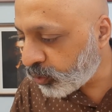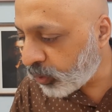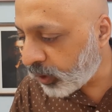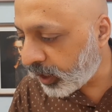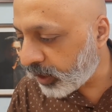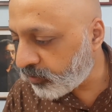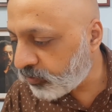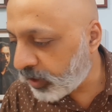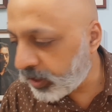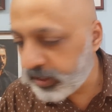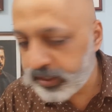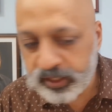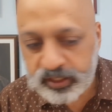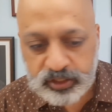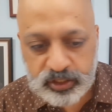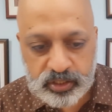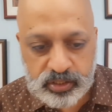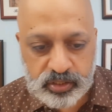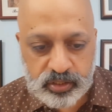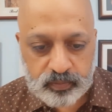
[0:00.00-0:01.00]
2
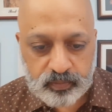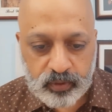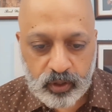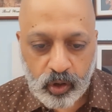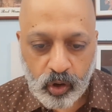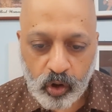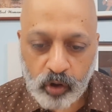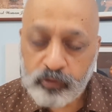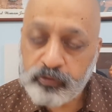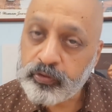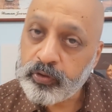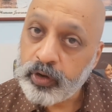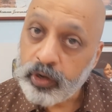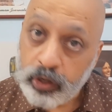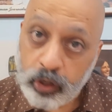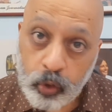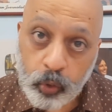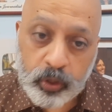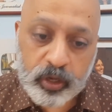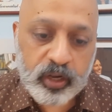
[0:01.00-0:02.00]
advantages of
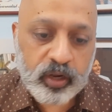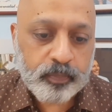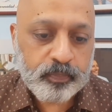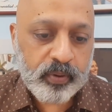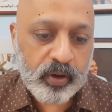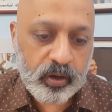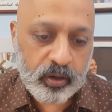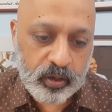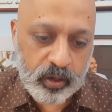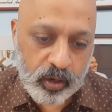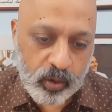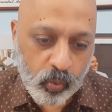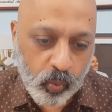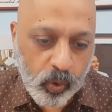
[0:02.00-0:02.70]
nuclear power.